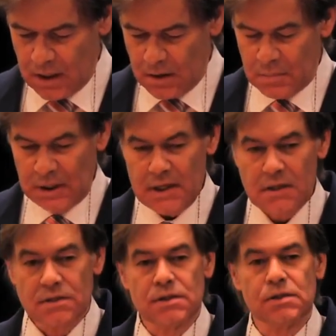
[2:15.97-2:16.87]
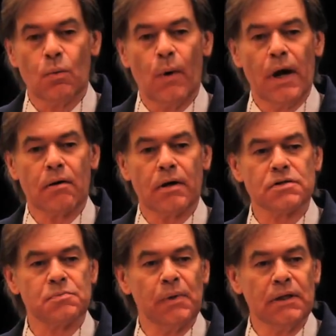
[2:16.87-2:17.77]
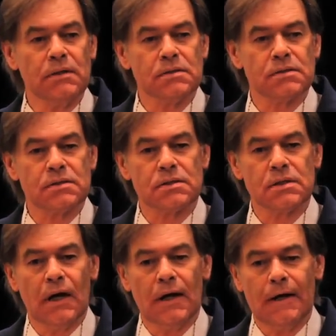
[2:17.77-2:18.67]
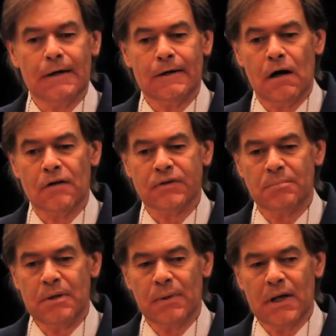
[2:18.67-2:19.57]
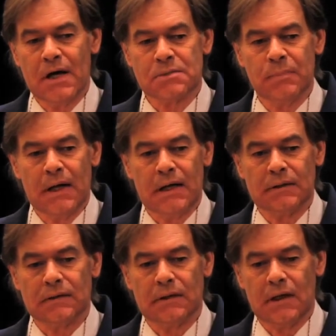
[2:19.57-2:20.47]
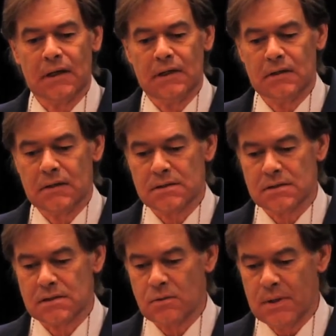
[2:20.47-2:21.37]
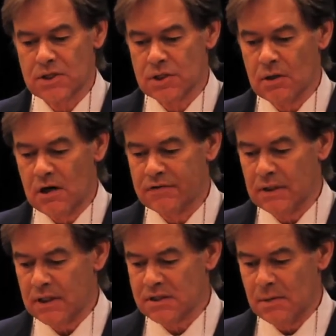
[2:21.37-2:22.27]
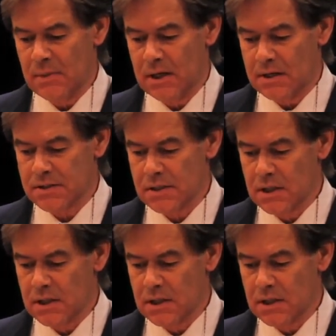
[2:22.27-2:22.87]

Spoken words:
Belize, where is Belize? Often people ask me that. I hear this question often at seminars.